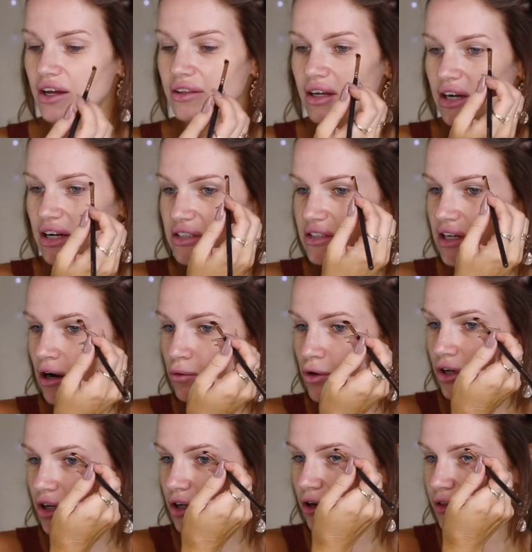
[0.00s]
And then I start
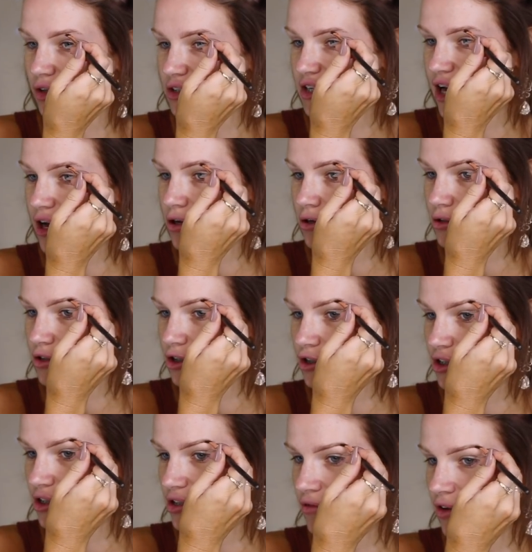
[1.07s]
working on the tail, so
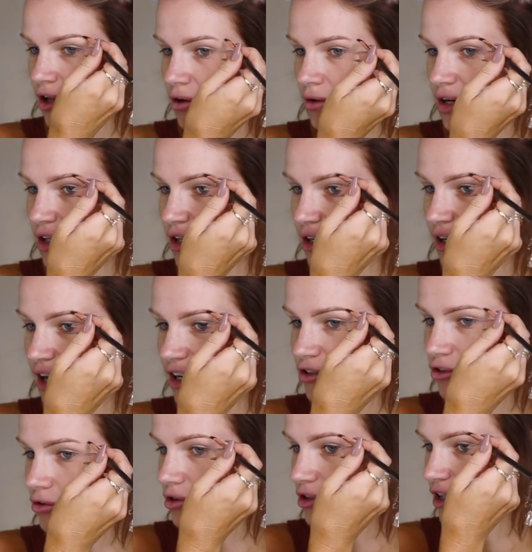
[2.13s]
just following the
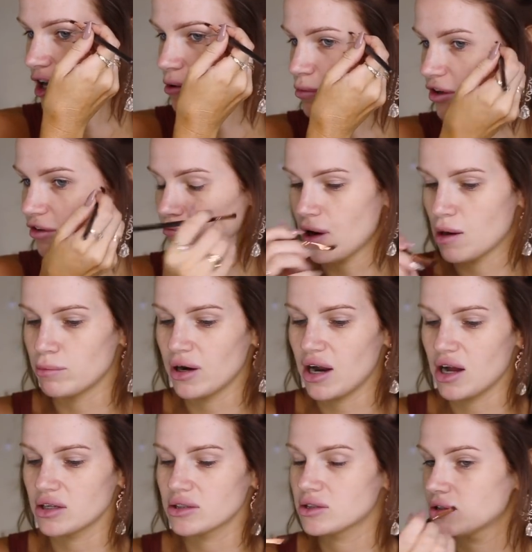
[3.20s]
natural shape of my
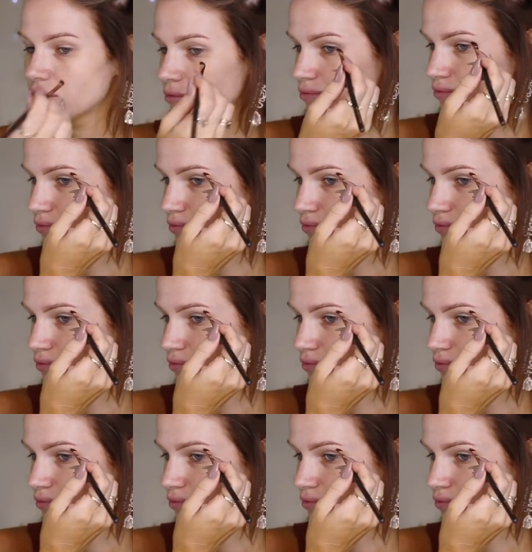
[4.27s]
brows.